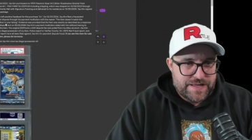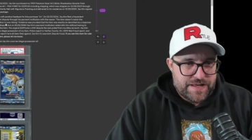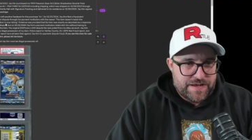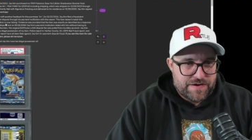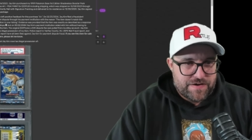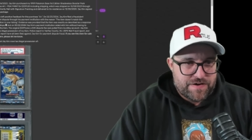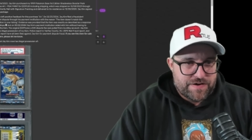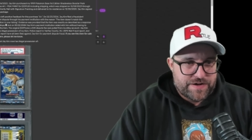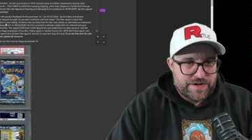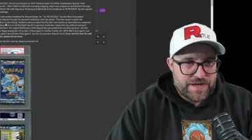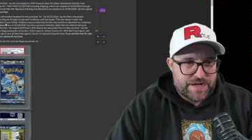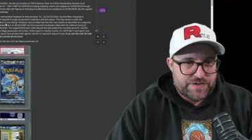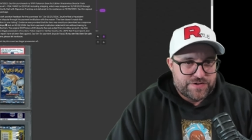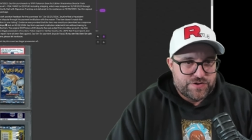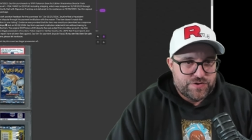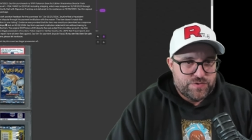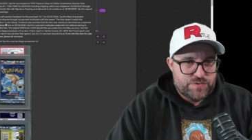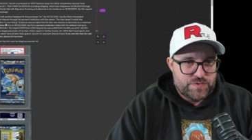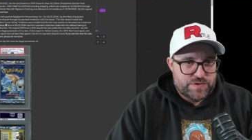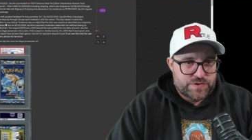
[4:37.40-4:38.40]
on
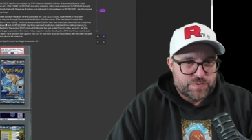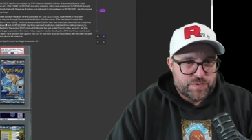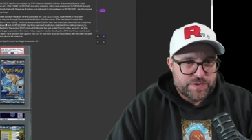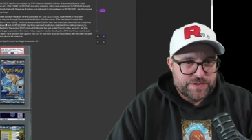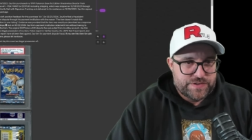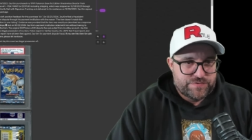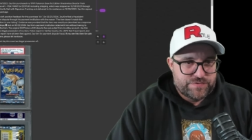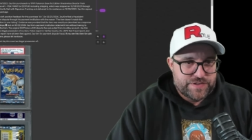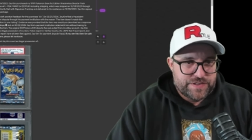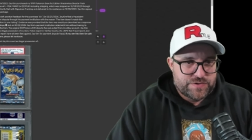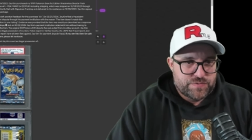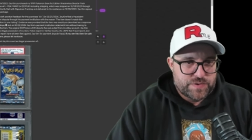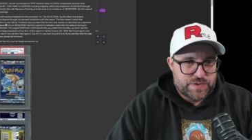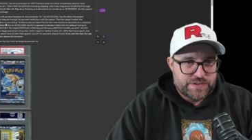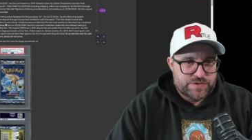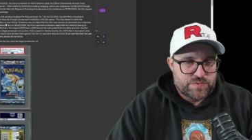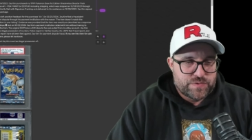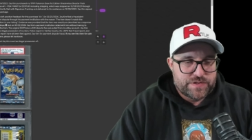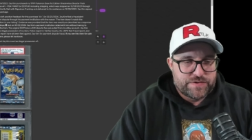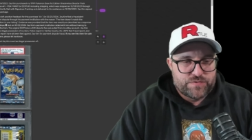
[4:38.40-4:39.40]

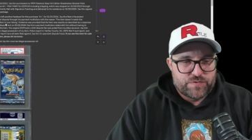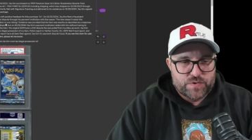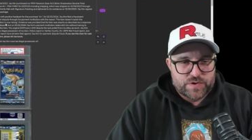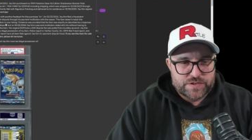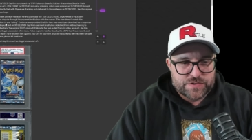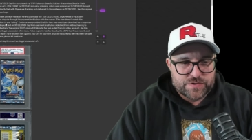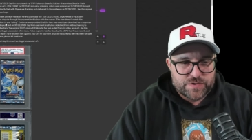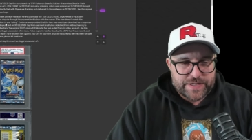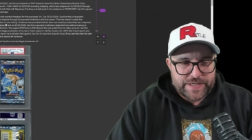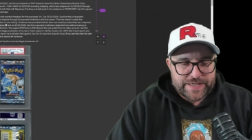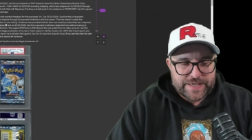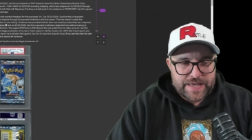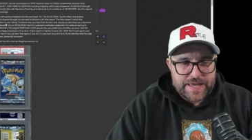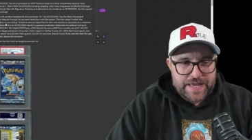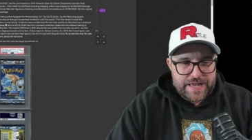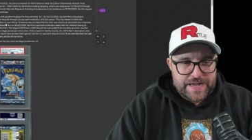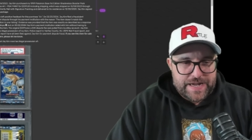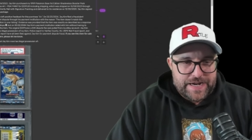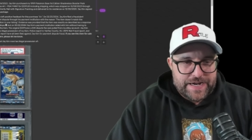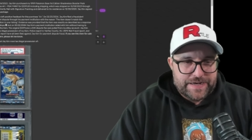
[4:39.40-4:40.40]
2/23/2024. So, like,
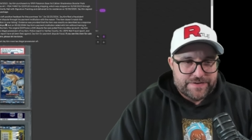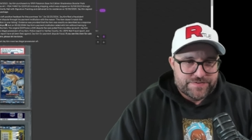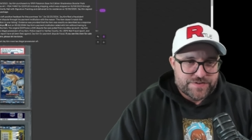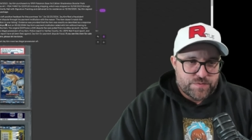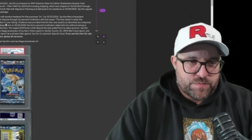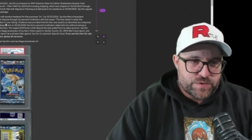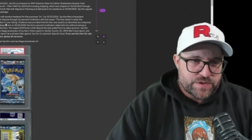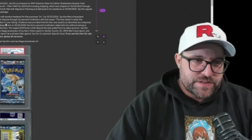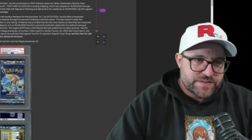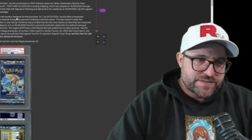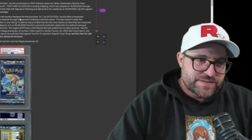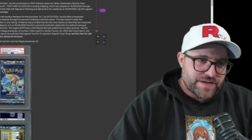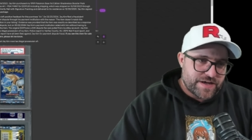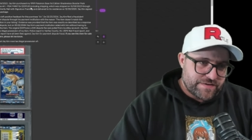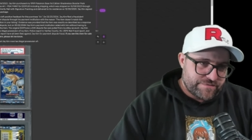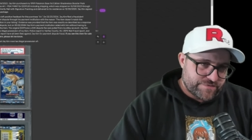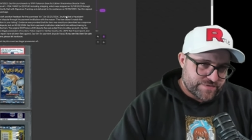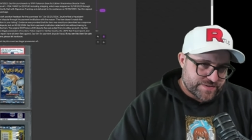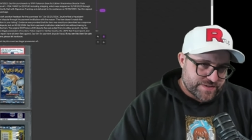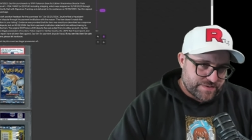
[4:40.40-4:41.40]
if someone can
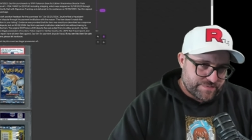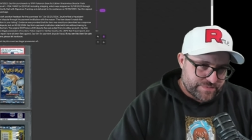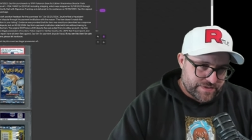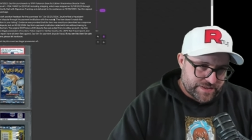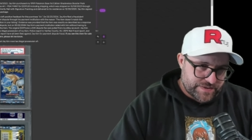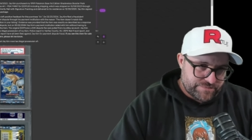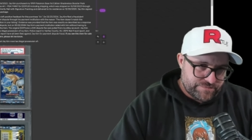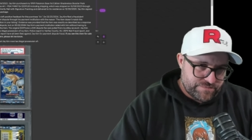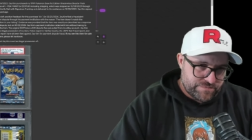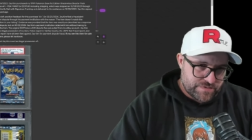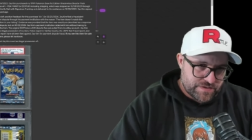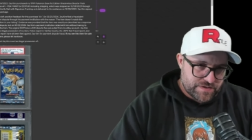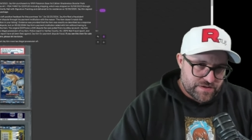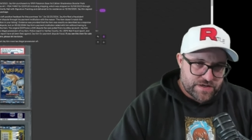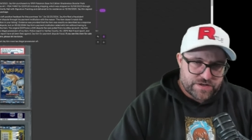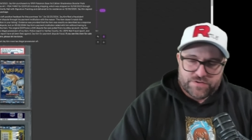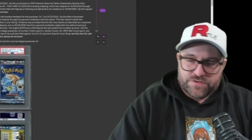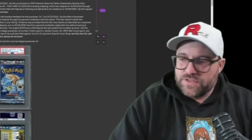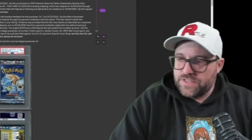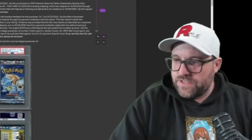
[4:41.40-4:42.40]
sign for something
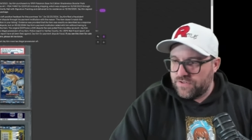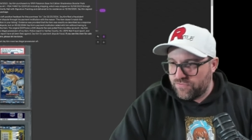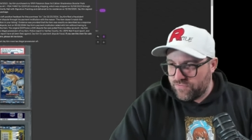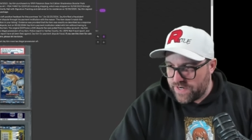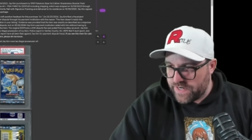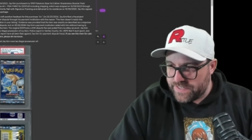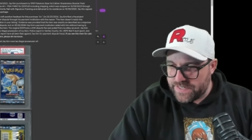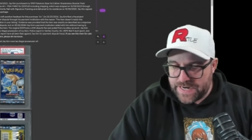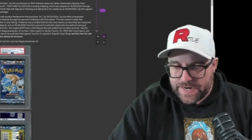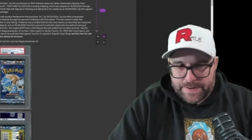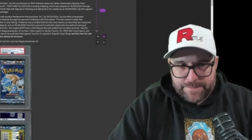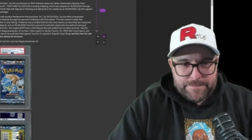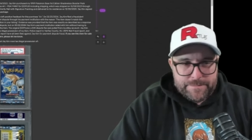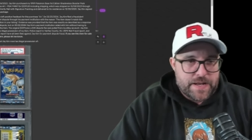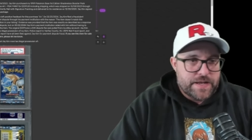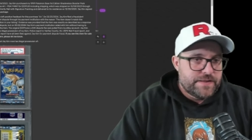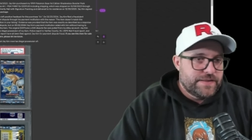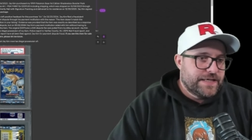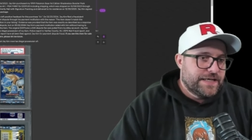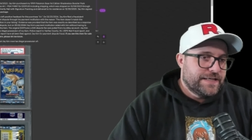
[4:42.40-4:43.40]
under the correct name,
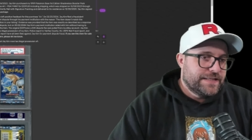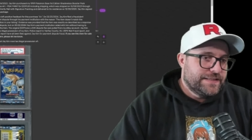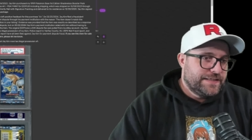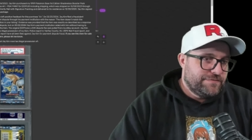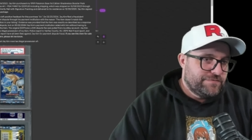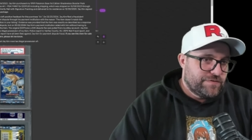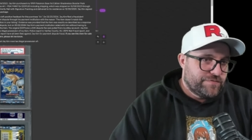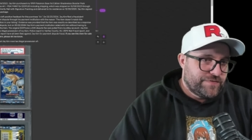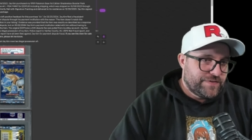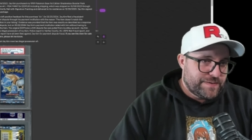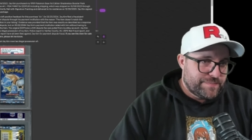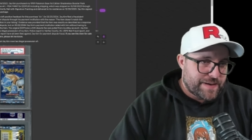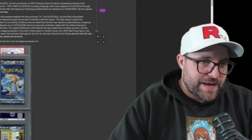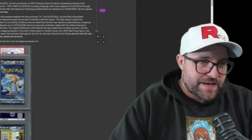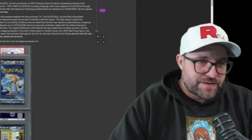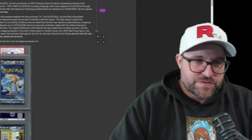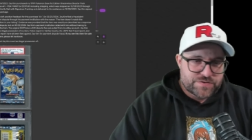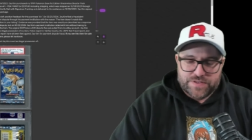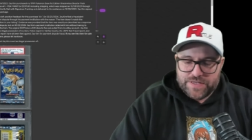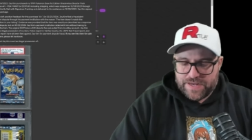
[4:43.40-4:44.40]
they can leave the
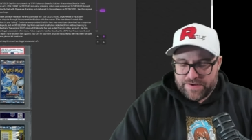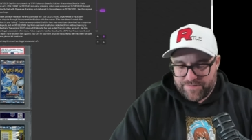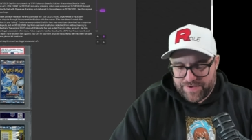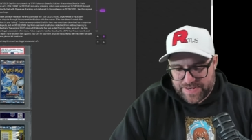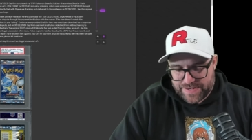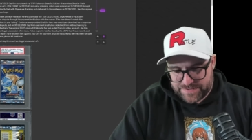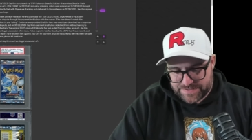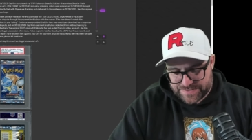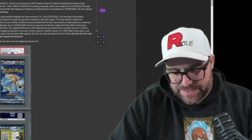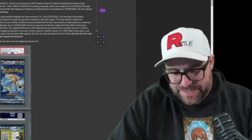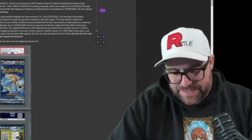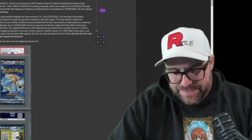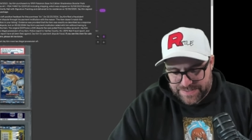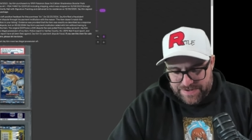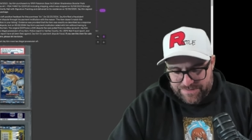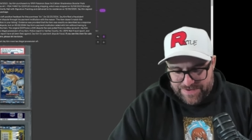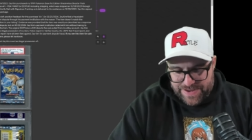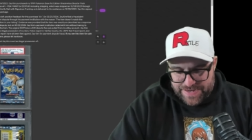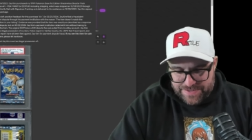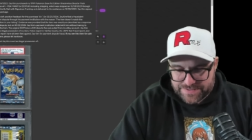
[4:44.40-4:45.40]
feedback. So they
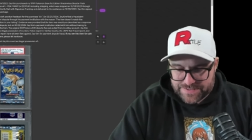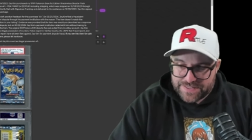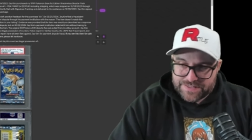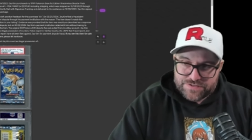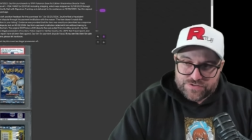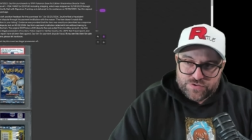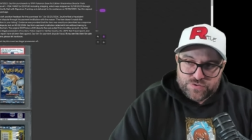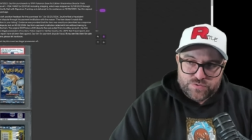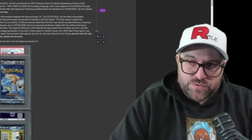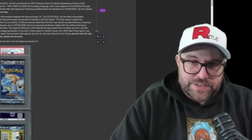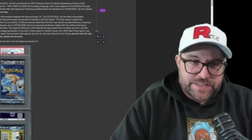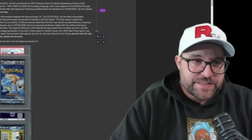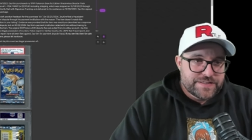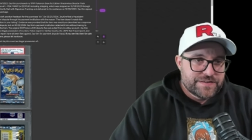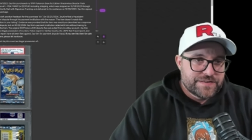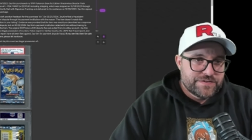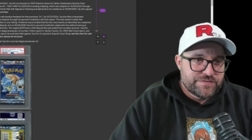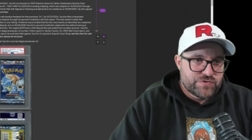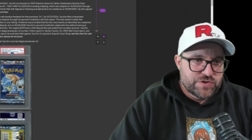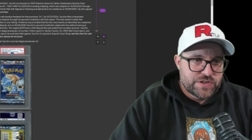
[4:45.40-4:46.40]
have access to the
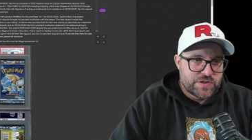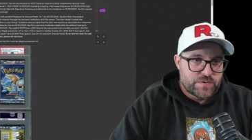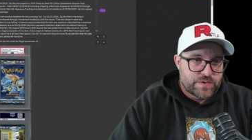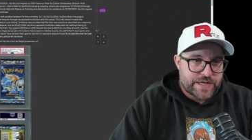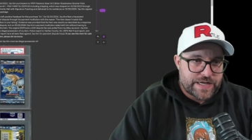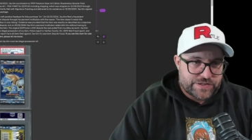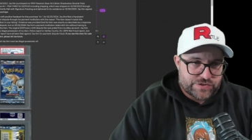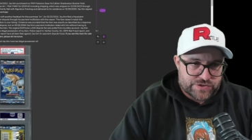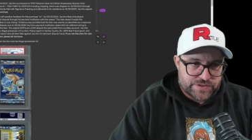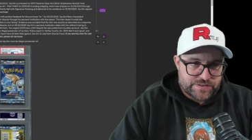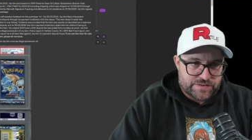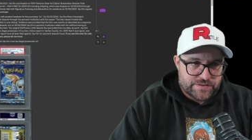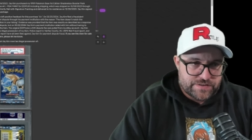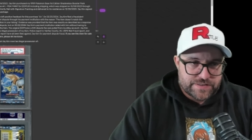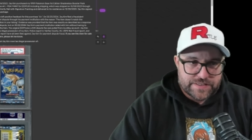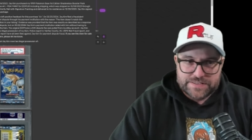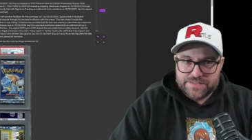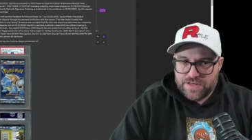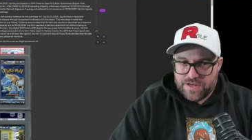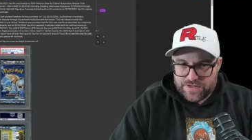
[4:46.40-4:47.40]
delivery location.
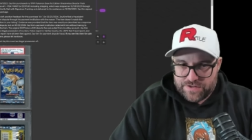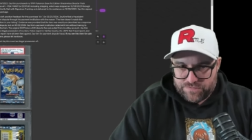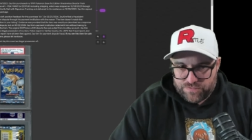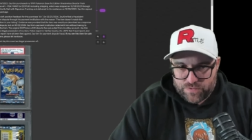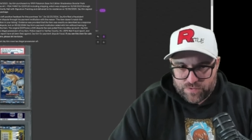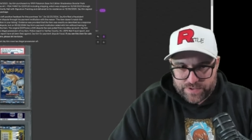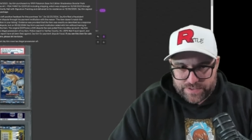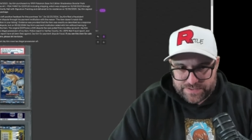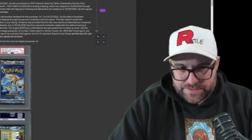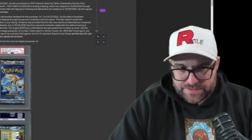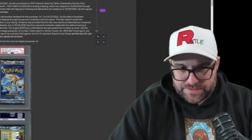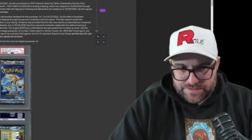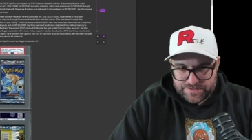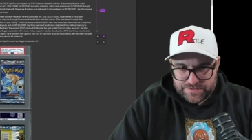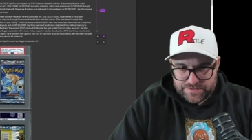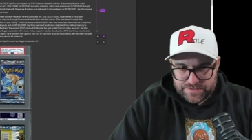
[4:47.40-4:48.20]
They signed for it,